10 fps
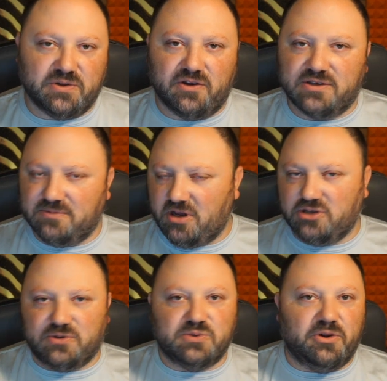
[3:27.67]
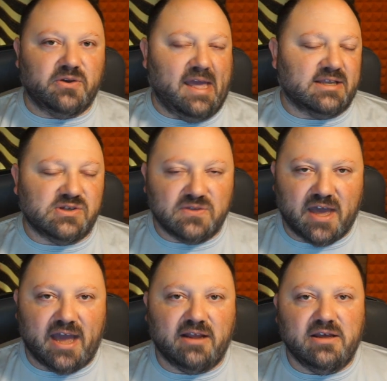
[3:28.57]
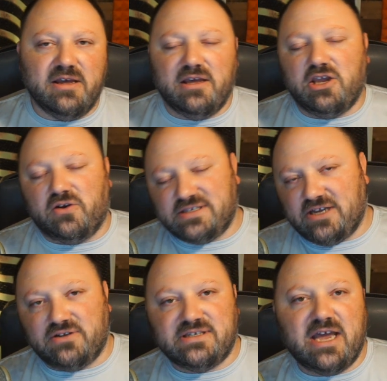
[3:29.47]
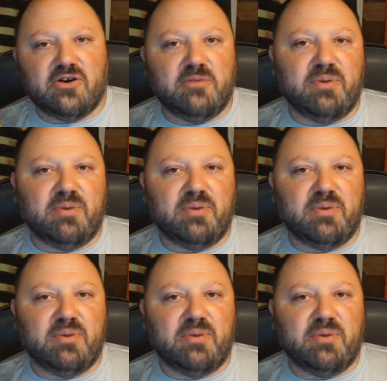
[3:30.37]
There are some countries where you can't do that, you know, et cetera, et cetera.